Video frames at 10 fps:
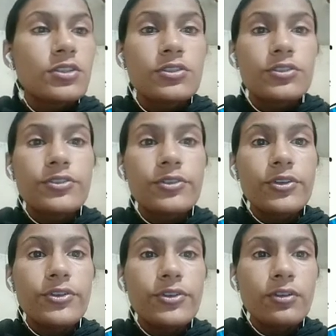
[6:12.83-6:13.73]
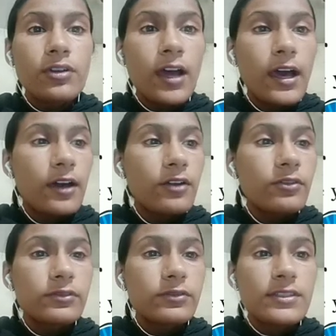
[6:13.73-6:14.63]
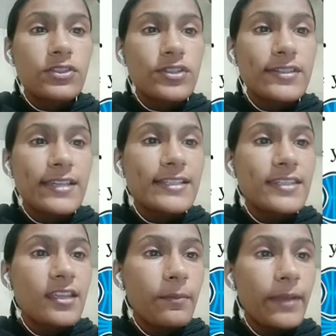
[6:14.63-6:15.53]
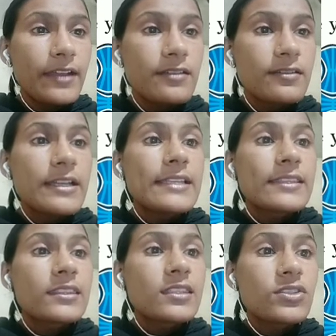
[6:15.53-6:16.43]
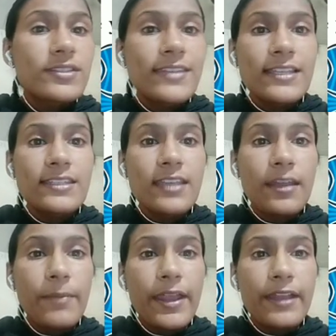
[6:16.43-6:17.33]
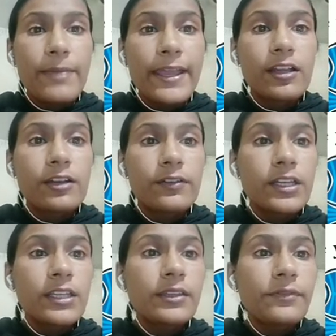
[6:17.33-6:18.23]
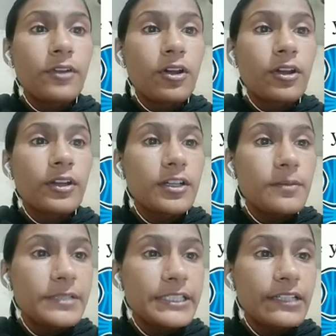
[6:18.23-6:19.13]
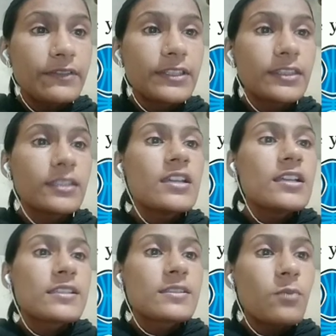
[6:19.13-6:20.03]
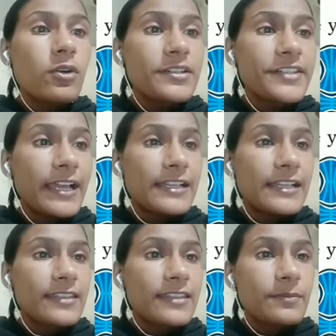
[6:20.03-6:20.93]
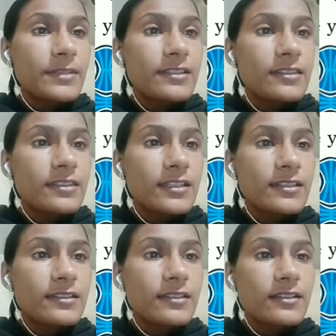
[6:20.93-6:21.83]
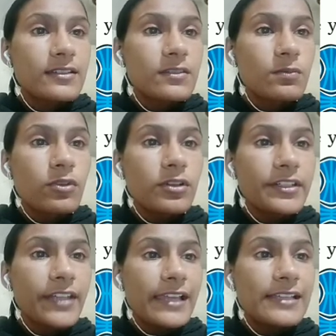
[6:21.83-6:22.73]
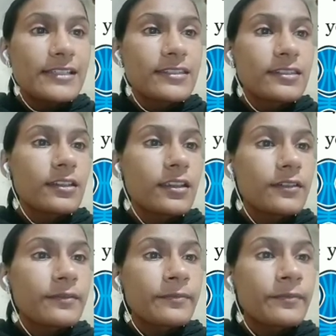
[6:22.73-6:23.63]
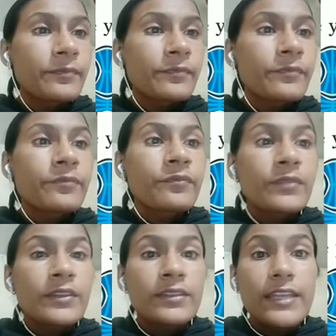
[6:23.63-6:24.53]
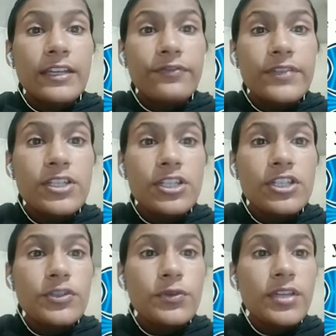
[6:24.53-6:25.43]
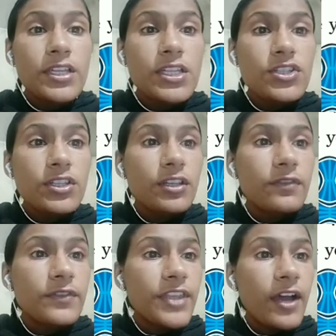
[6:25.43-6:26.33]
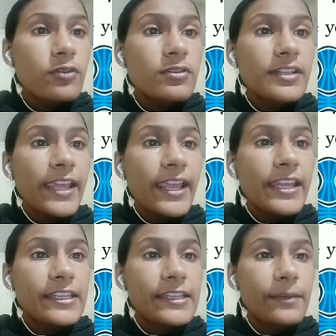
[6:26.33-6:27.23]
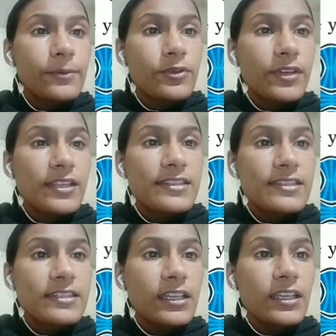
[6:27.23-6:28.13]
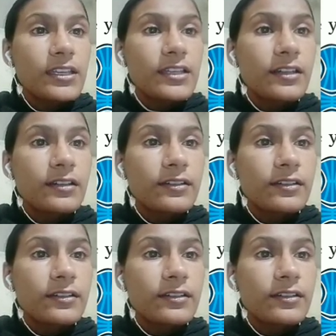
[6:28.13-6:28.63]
Do you know how these designs are made? These designs are made by covering the flower completely with small tiles. That means these small tiles that fit into each other without any gap. You can see here.